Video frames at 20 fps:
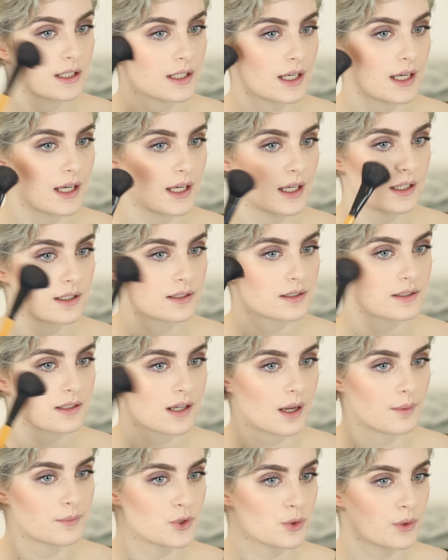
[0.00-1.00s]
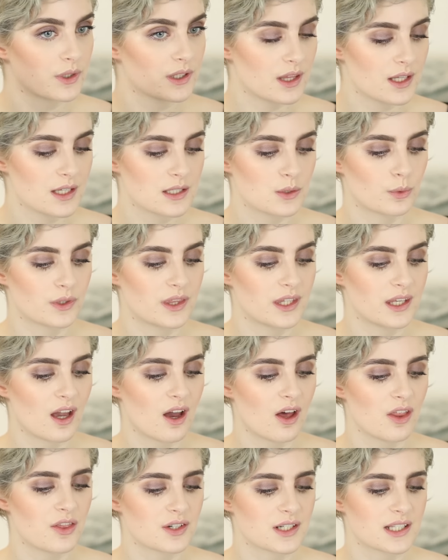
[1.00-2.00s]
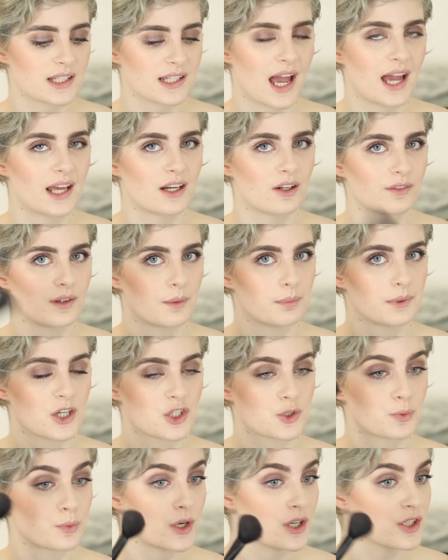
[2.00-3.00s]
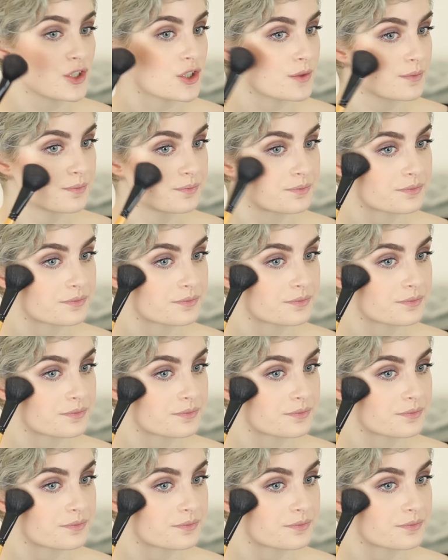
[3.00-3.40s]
And I'm doing this with the other side of the blush brush,